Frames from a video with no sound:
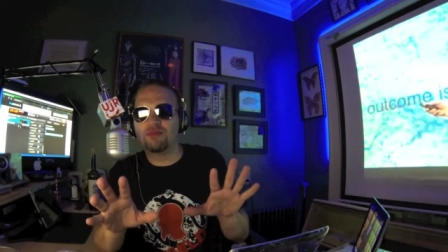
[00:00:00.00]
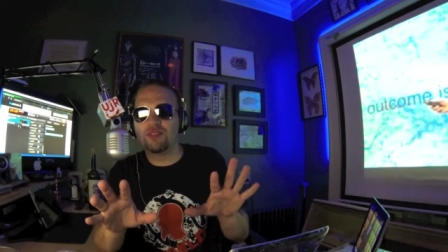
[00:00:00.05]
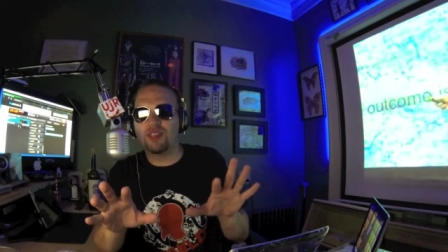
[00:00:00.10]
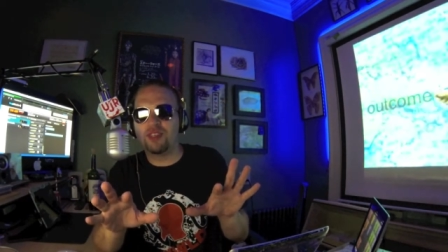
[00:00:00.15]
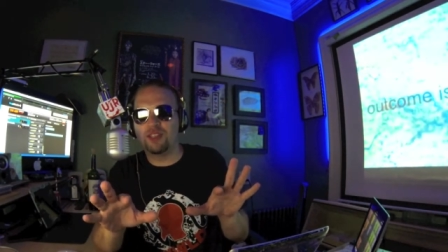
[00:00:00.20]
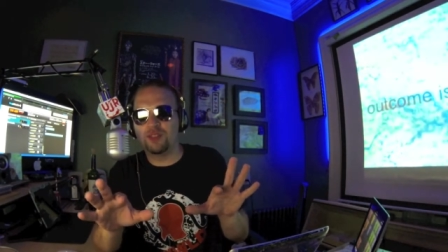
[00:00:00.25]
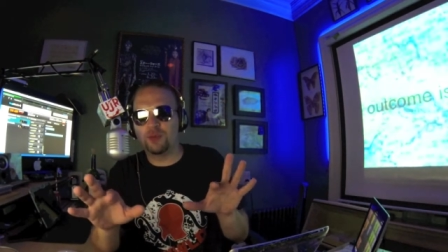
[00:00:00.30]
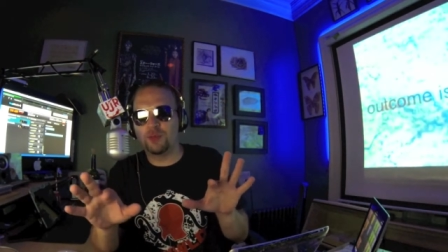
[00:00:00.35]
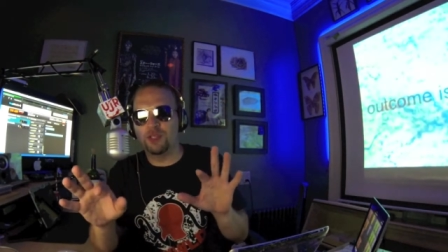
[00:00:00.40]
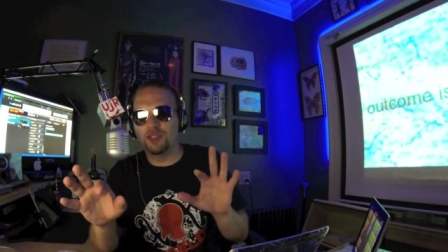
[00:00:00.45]
I
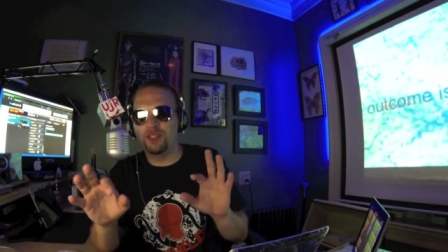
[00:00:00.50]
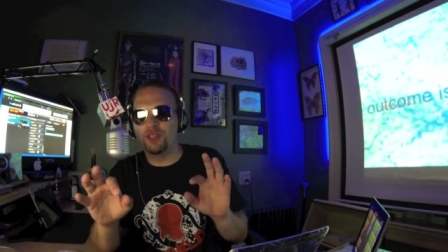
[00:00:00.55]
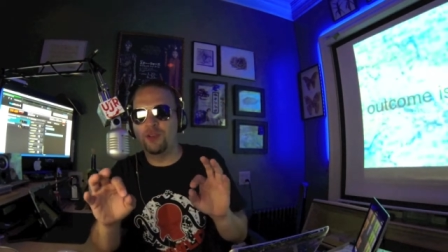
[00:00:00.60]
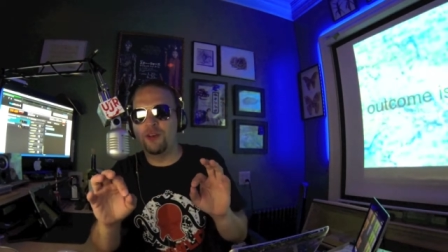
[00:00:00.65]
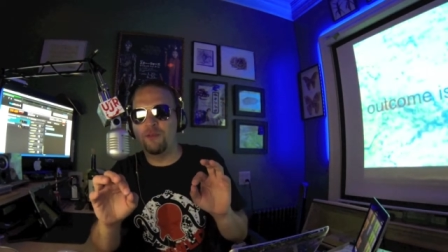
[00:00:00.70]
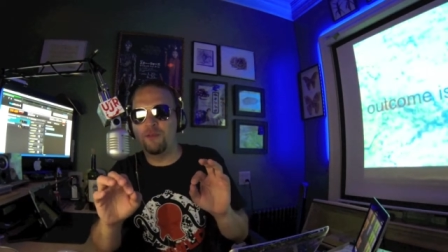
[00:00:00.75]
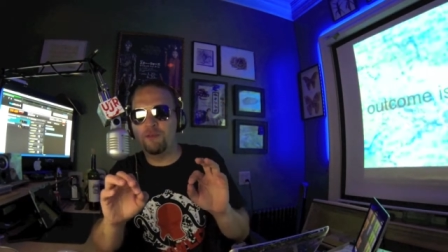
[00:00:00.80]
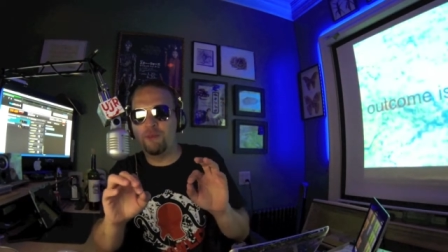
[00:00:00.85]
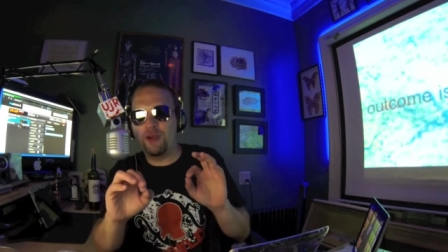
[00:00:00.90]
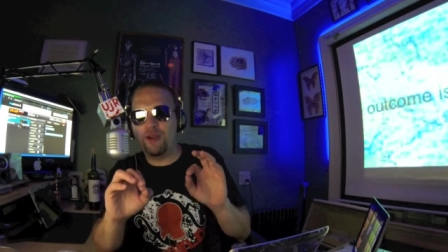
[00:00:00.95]
just want you to know
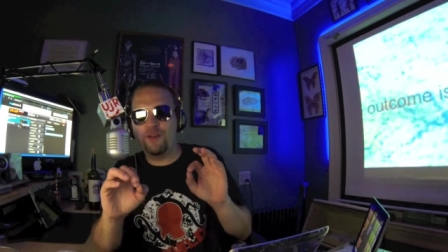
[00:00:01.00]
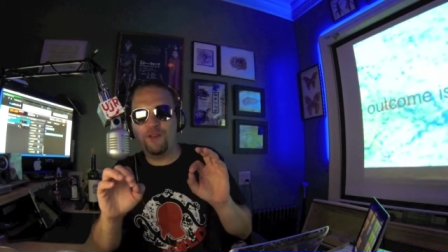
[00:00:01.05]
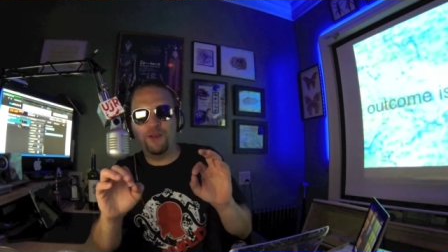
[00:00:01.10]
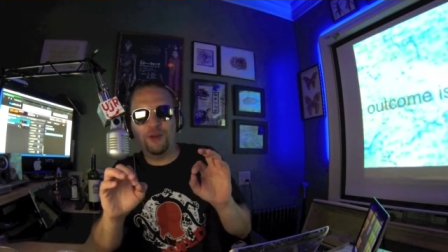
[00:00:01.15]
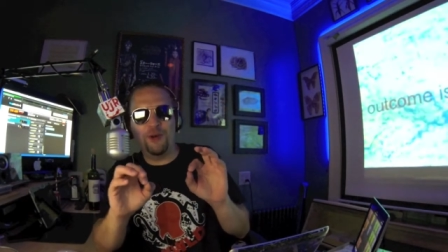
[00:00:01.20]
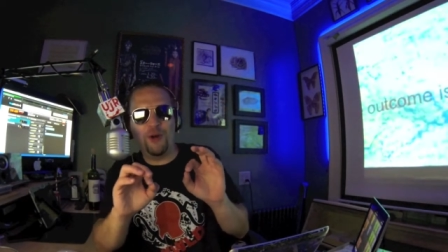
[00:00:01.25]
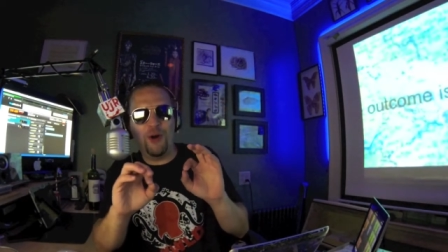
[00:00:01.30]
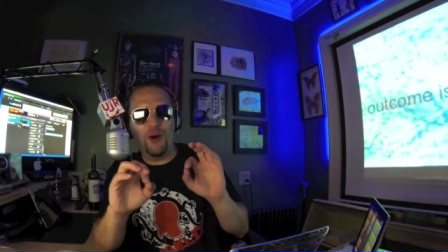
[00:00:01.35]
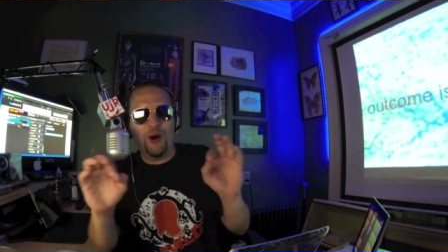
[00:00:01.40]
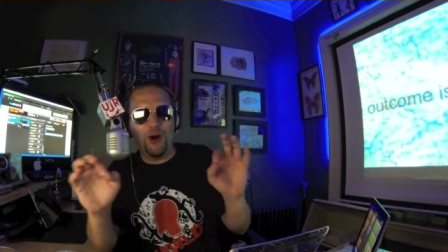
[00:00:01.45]
I'm barefoot
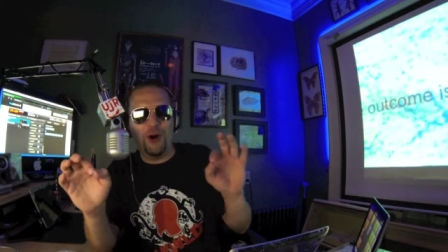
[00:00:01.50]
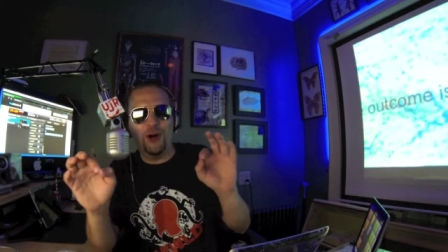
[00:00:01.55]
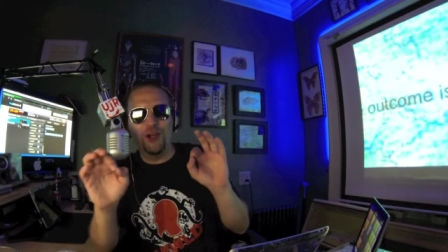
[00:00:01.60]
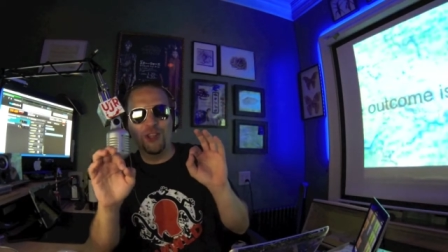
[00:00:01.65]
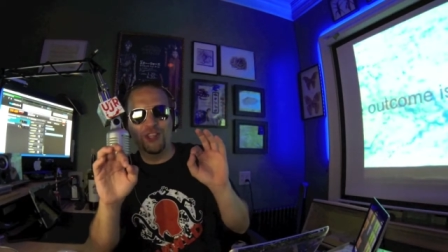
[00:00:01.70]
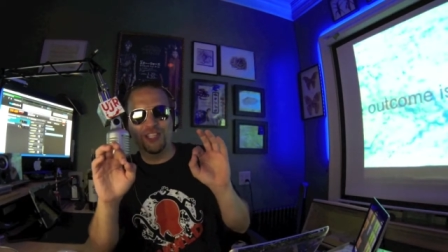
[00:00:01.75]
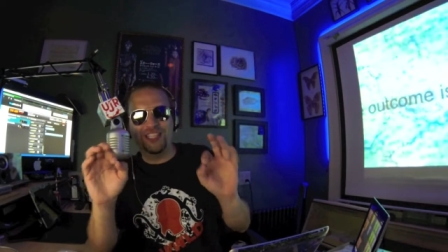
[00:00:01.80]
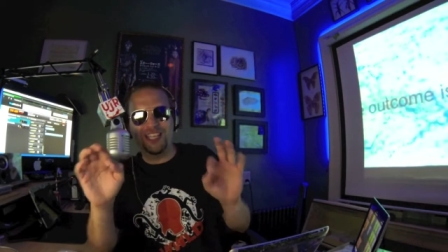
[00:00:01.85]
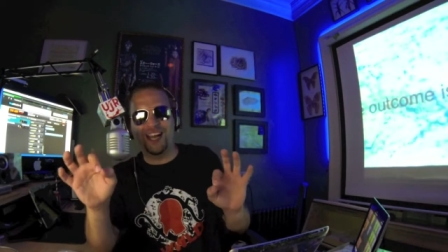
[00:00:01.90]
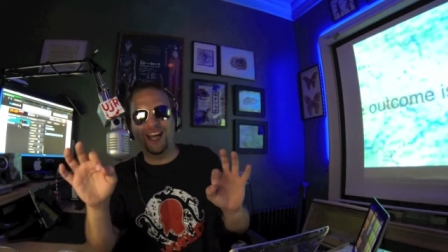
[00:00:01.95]
all
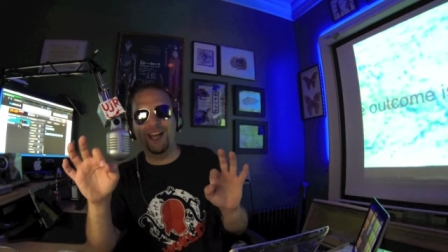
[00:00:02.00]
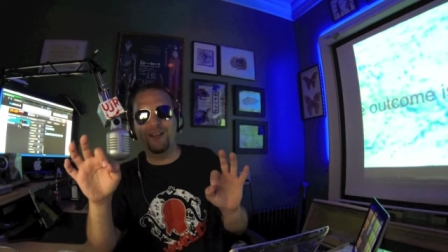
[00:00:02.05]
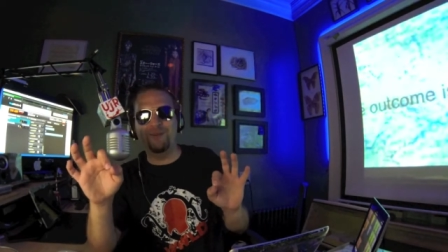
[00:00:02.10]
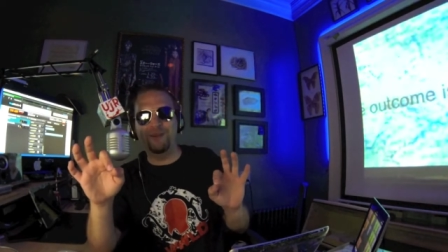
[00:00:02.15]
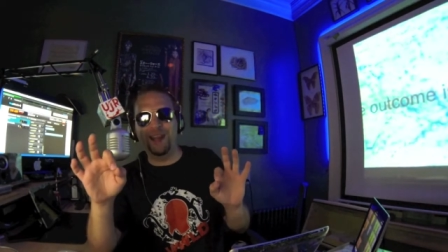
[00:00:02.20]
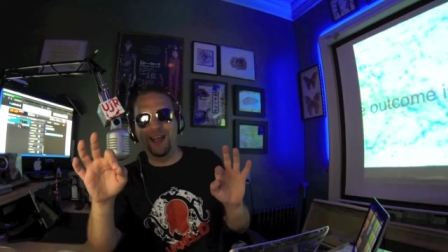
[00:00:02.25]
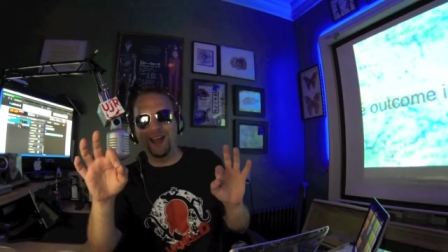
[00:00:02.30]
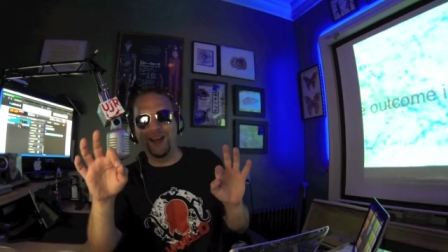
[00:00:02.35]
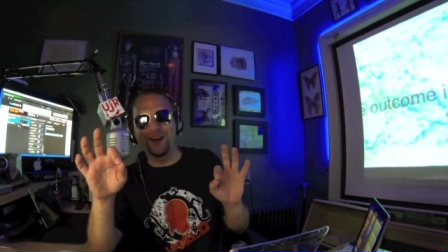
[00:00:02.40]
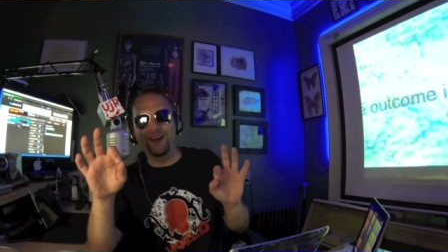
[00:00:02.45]
the time
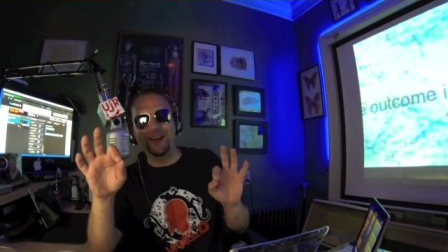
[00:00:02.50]
now.